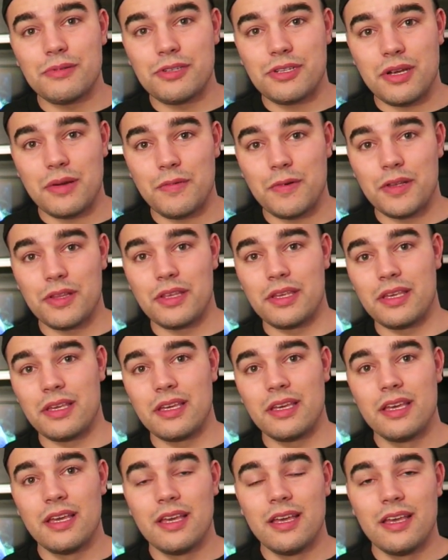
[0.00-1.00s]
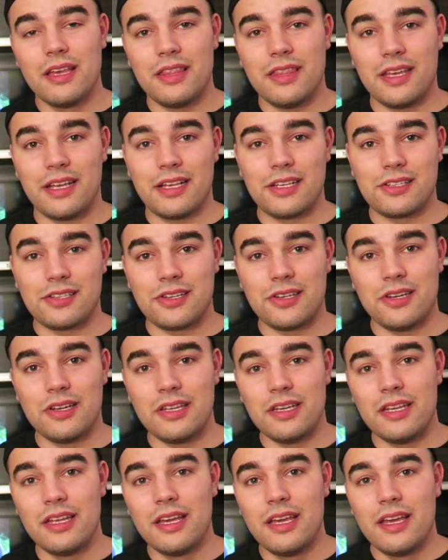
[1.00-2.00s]
which I really think is
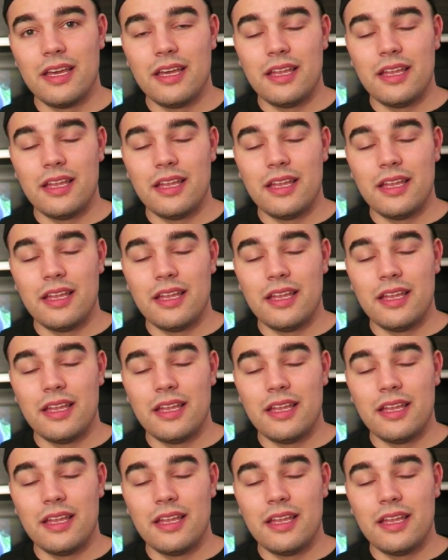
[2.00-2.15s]
good.